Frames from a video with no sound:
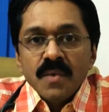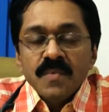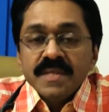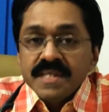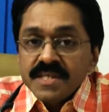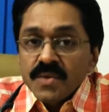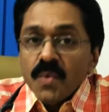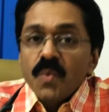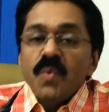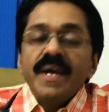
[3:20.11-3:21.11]
which is
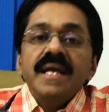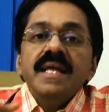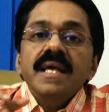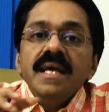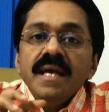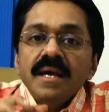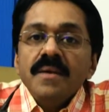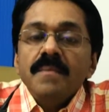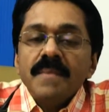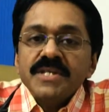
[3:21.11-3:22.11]
very
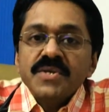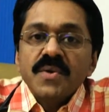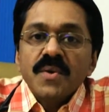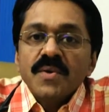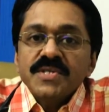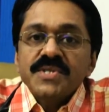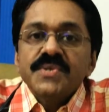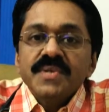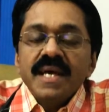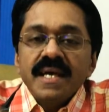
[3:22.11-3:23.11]
much close
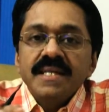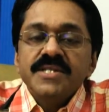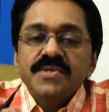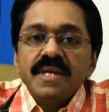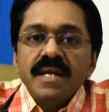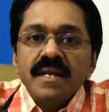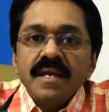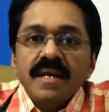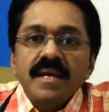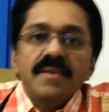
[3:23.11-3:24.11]
to the insulin
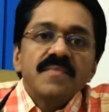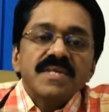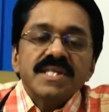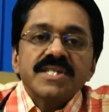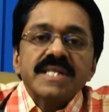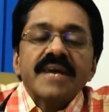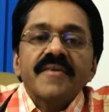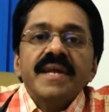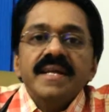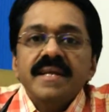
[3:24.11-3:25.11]
which is
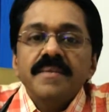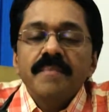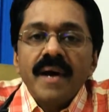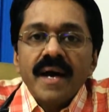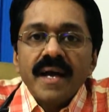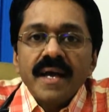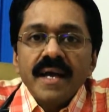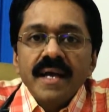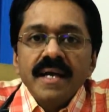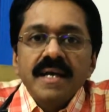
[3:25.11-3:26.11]
secreted by
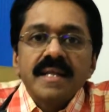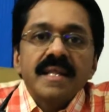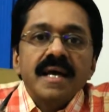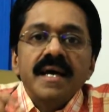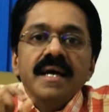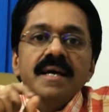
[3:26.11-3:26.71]
the